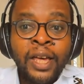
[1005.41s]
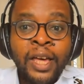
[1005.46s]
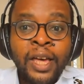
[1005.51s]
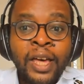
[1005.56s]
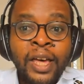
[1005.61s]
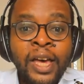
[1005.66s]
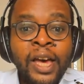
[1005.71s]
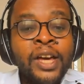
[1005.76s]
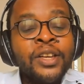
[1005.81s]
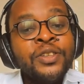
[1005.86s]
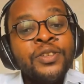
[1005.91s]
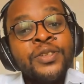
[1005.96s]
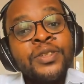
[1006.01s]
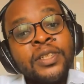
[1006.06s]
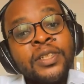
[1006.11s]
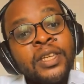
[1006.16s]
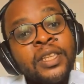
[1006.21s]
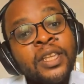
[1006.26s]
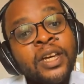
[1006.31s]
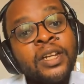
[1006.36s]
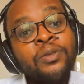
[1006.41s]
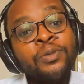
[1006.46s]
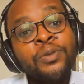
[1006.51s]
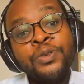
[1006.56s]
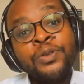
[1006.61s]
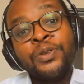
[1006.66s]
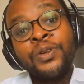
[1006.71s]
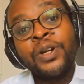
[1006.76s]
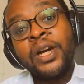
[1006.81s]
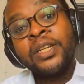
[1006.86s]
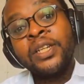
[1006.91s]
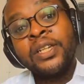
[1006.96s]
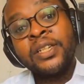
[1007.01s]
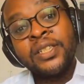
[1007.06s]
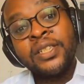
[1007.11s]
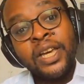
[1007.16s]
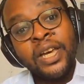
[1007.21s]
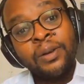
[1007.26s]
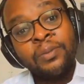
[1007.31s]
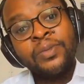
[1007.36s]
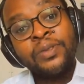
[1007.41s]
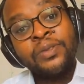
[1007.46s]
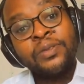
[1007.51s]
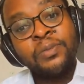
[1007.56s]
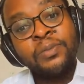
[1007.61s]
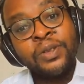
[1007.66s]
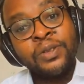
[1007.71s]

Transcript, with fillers: And you see that when you write exams,